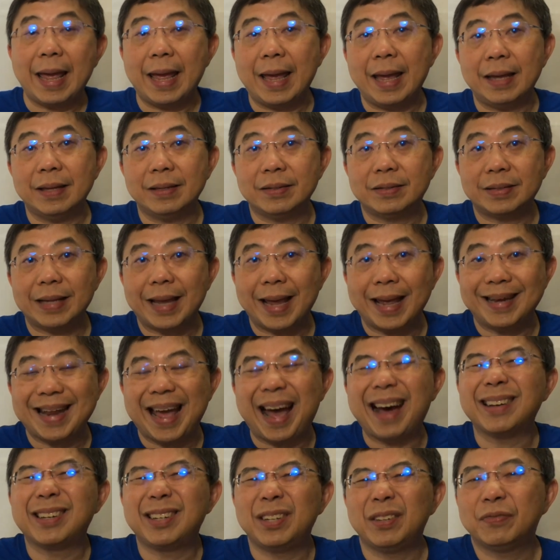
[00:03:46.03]
as an
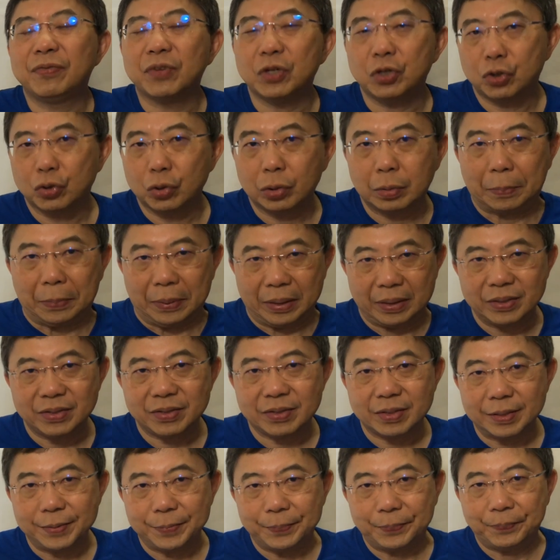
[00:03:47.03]
artificial person,